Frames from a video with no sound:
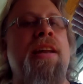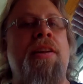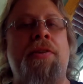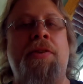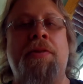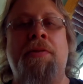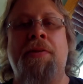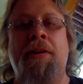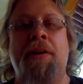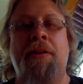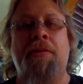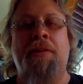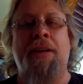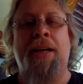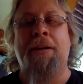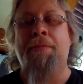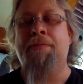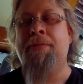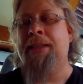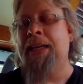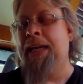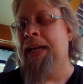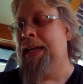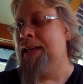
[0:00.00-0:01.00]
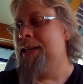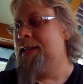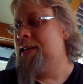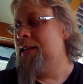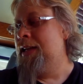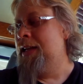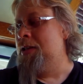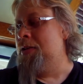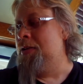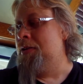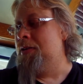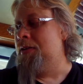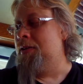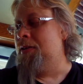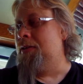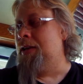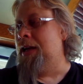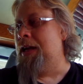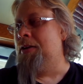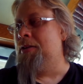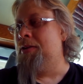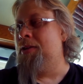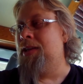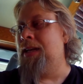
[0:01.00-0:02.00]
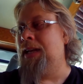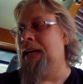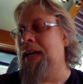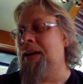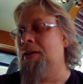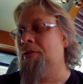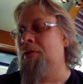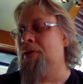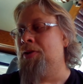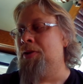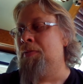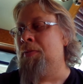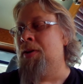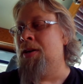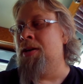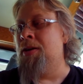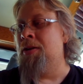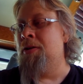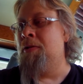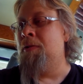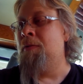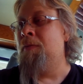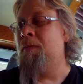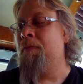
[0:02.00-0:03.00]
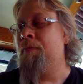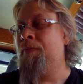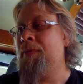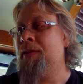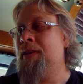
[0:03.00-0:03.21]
I'll do another update either later today or tomorrow,